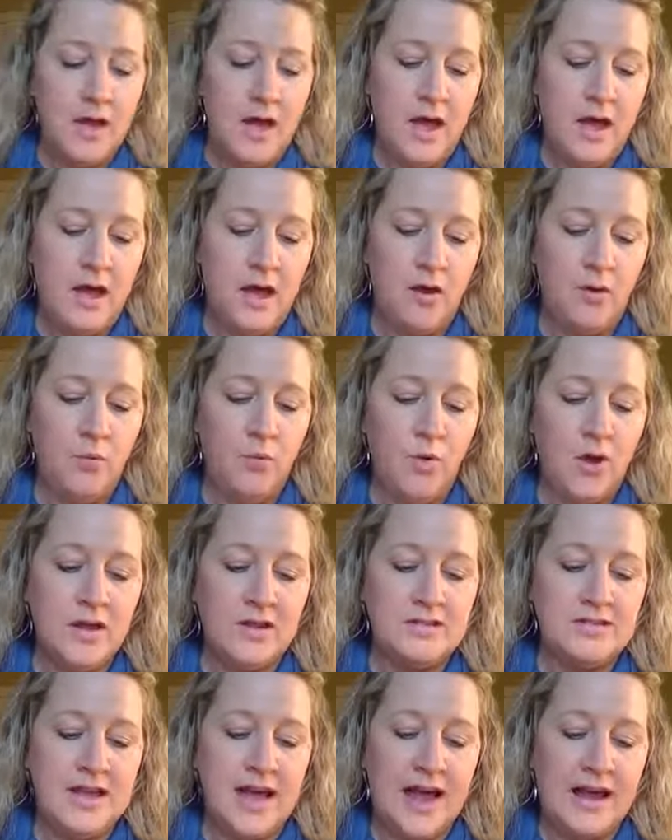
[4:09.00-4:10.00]

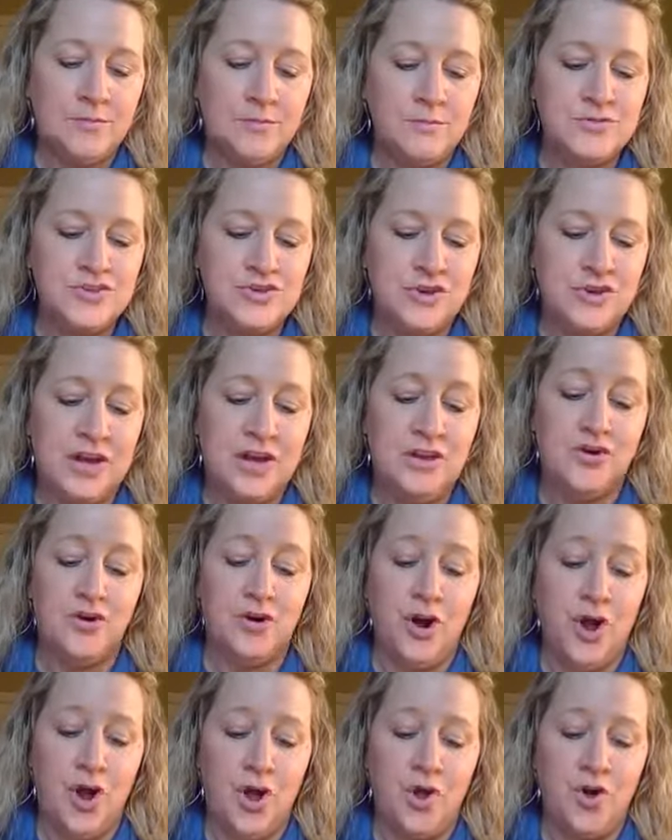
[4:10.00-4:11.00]
Once items are in
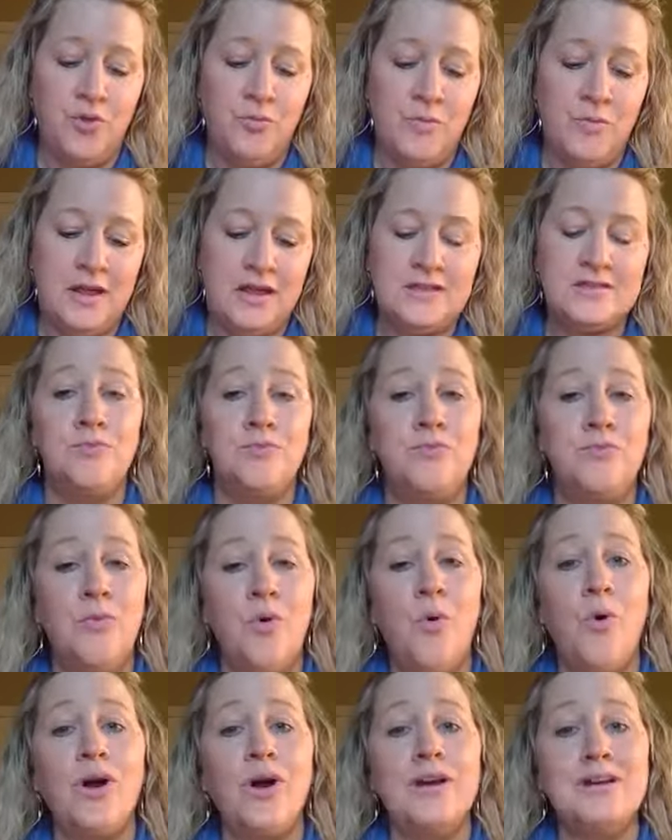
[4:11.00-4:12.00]
your home, it's
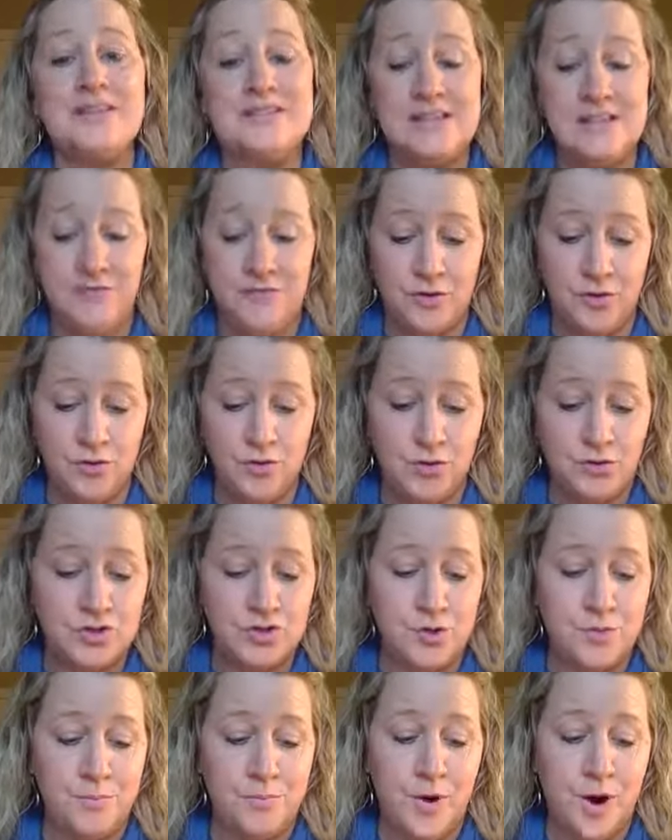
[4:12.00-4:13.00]
more
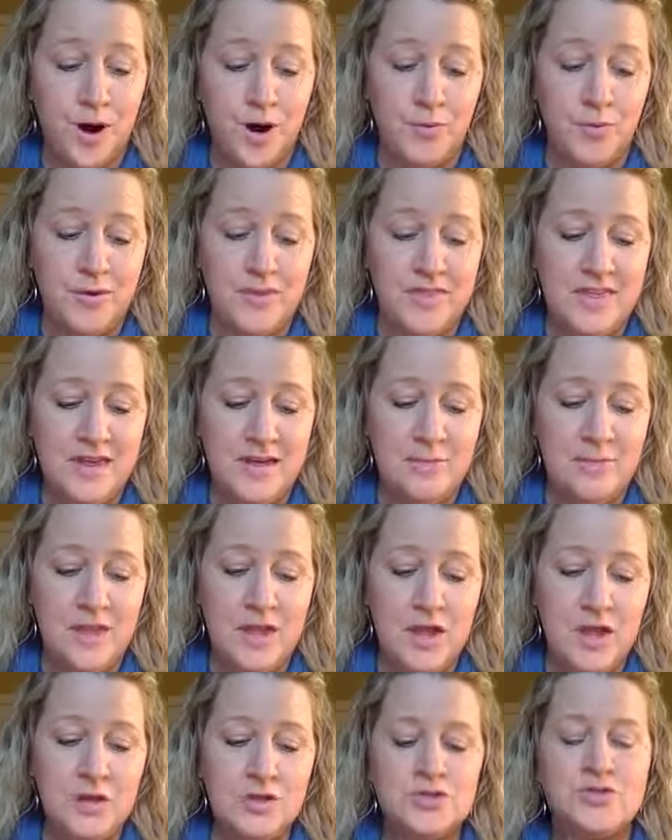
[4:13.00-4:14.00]
difficult to part with them.
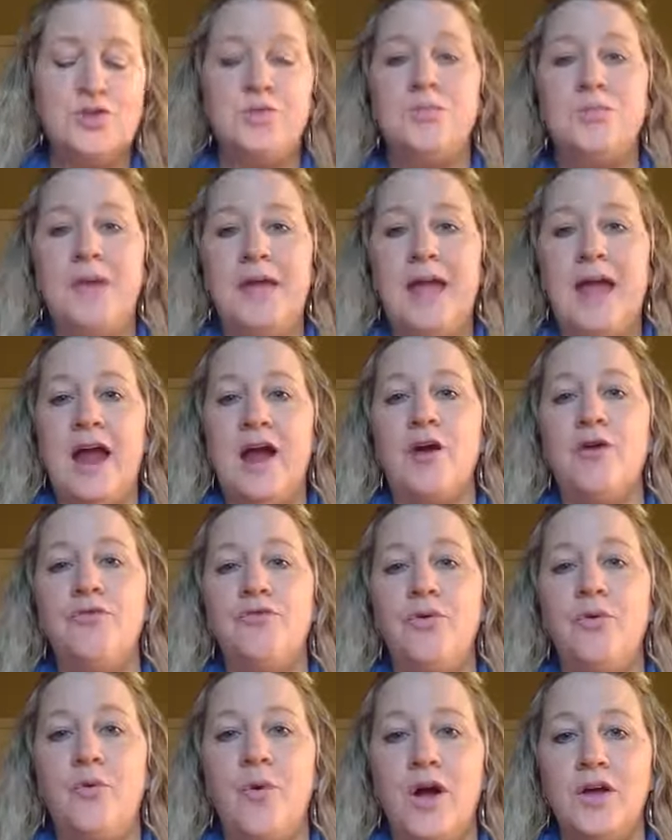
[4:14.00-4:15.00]
So be
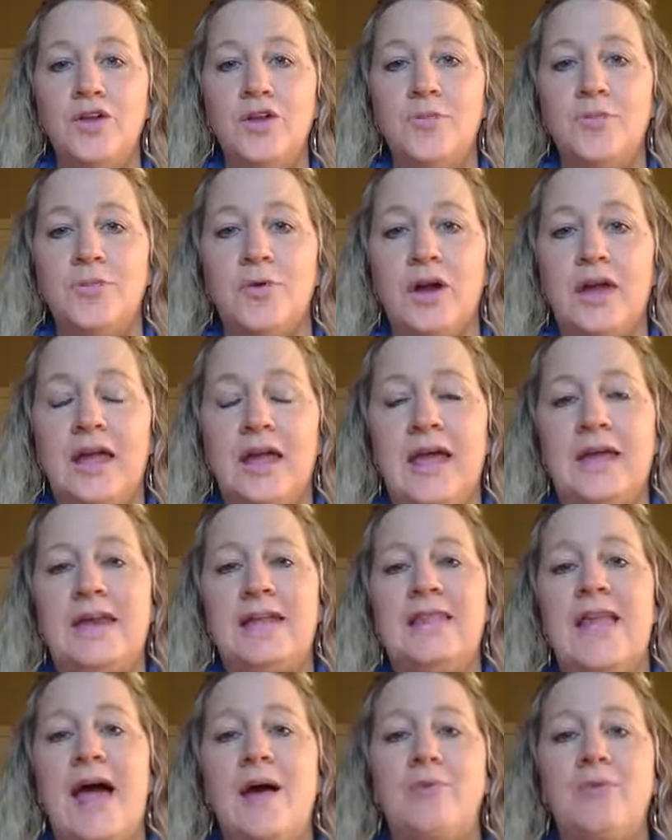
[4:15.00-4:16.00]
careful what you bring in.
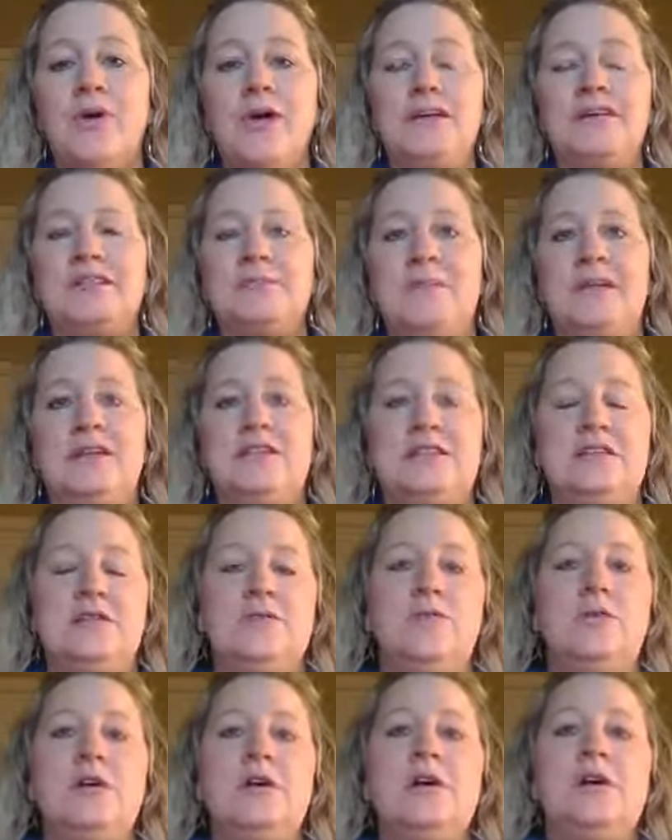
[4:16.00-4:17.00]
And that brings me
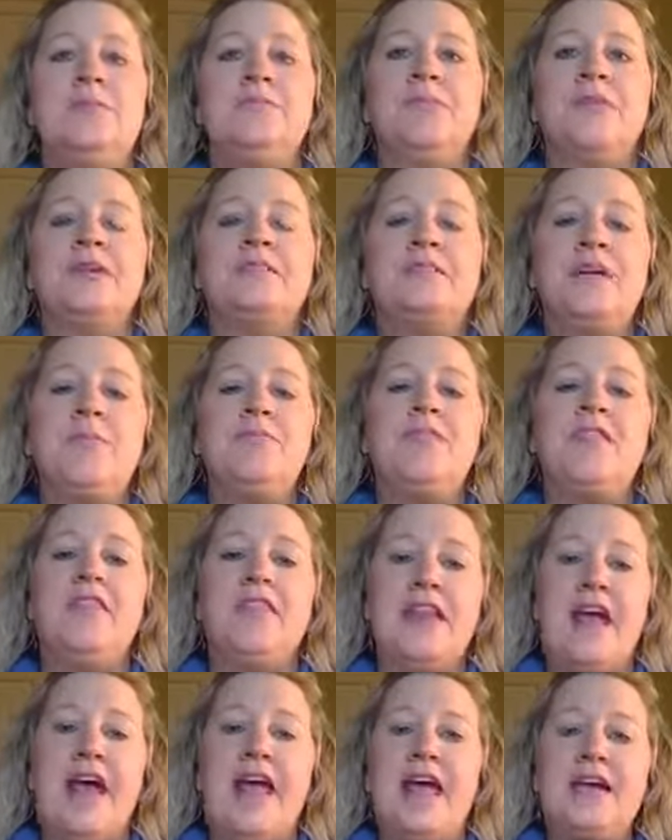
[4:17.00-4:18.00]
to something
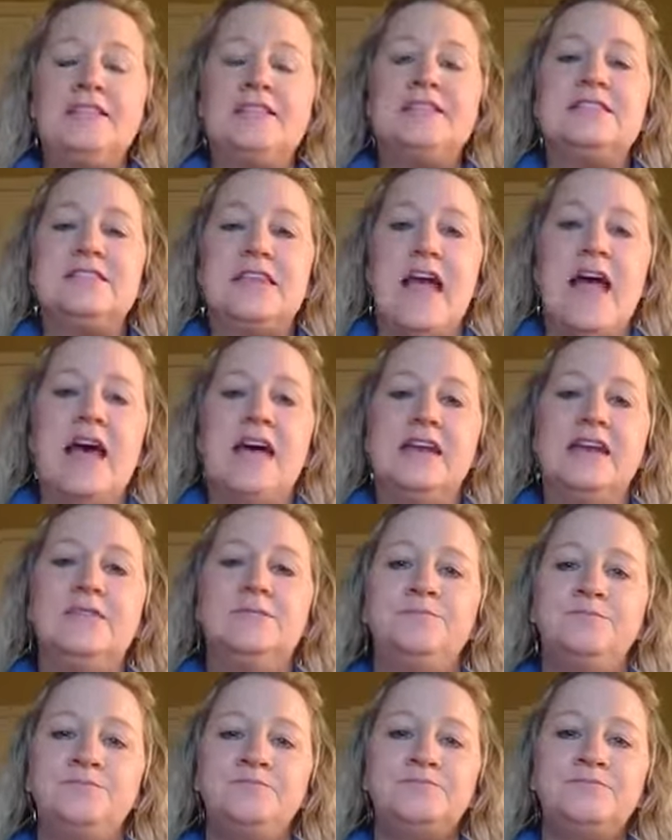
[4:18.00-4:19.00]
that I had
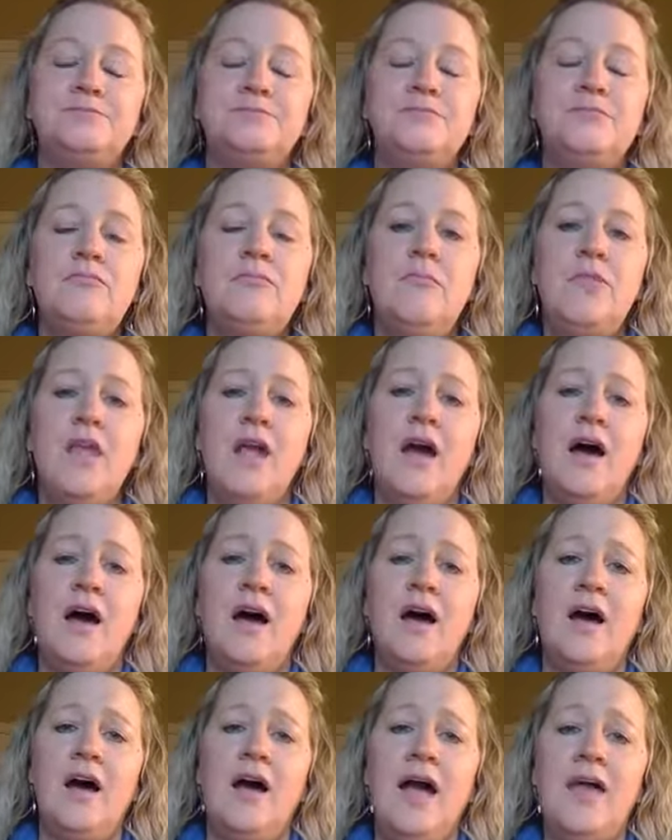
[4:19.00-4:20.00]
said
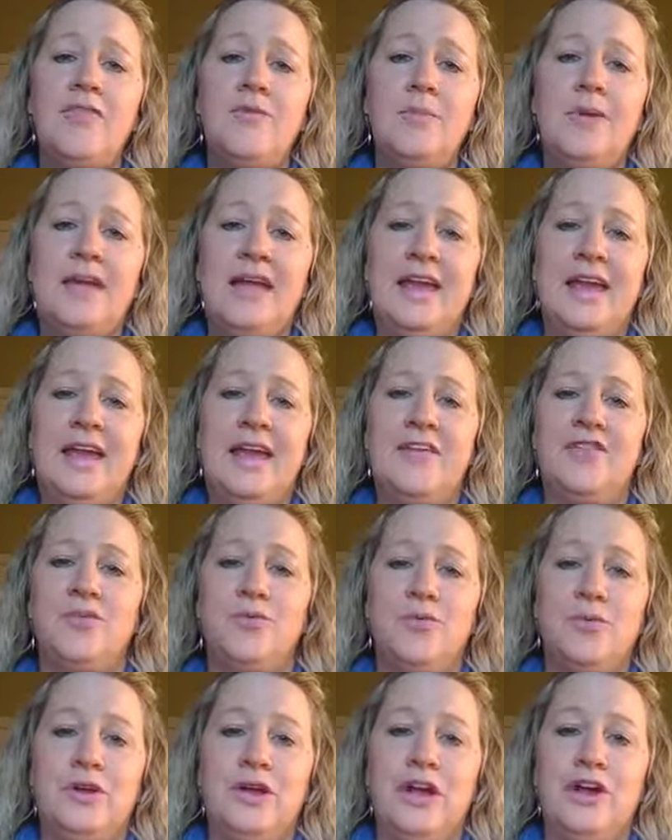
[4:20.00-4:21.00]
at the beginning of
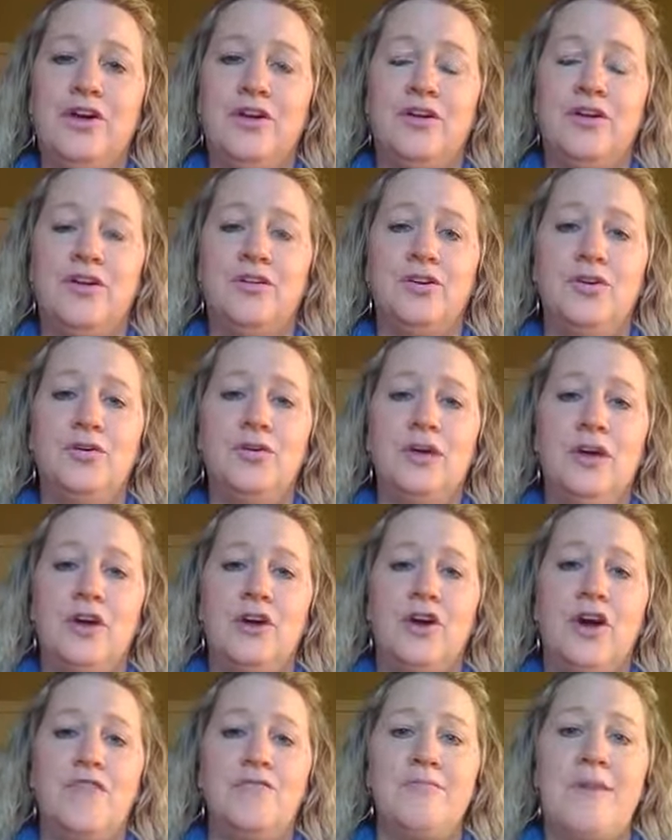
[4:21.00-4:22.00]
the new
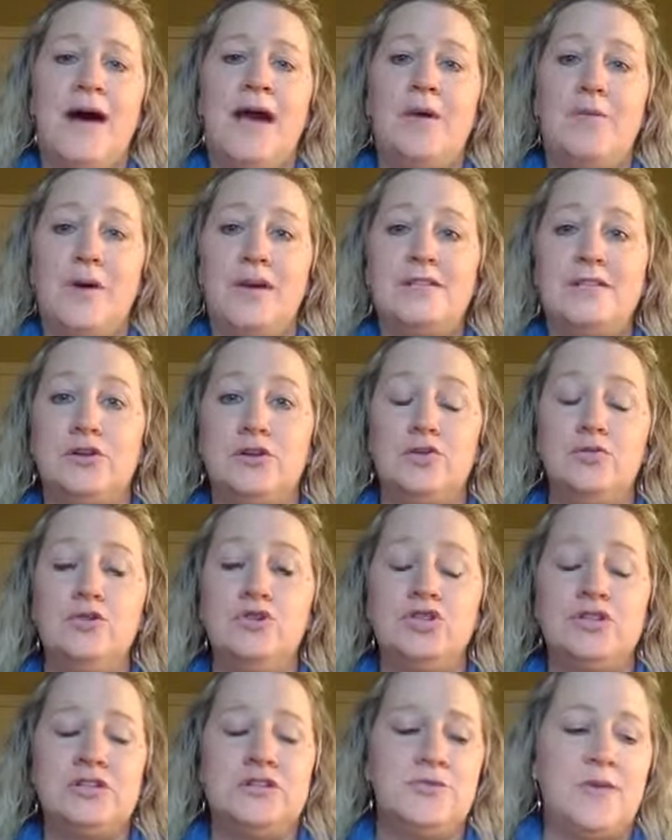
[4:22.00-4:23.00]
year of my
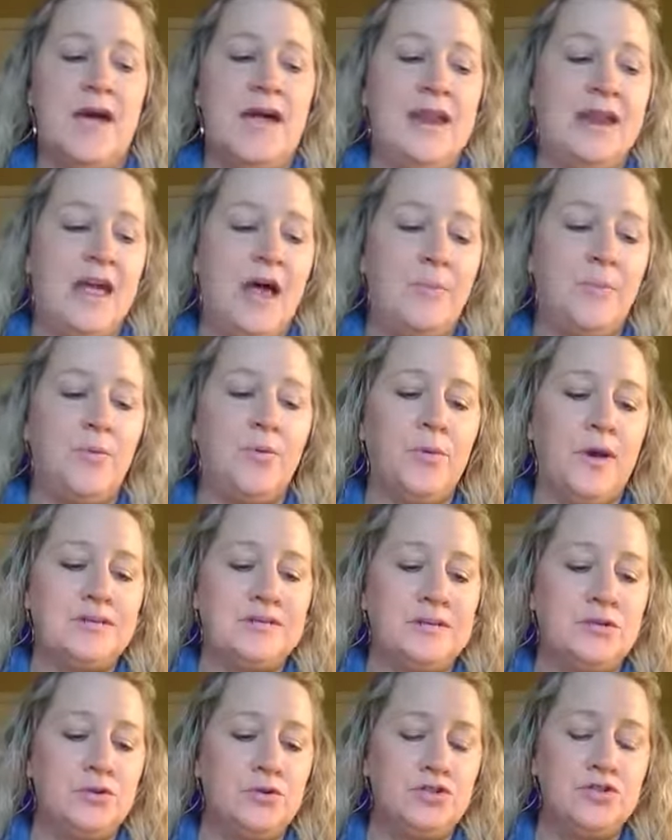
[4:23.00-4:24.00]
resolution. So I had a couple
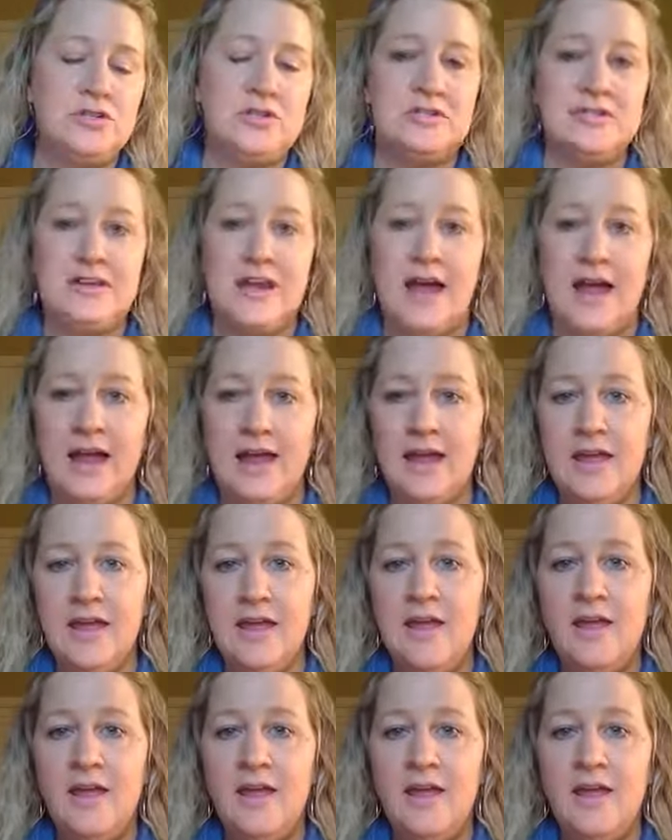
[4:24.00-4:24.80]
resolutions that I